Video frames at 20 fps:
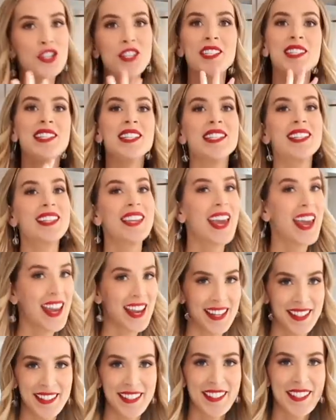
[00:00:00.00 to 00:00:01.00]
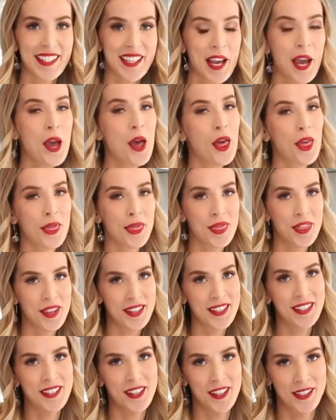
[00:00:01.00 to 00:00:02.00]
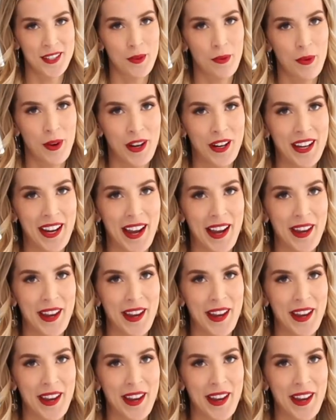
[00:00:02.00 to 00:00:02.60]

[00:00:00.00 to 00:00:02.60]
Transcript: just in case this doesn't work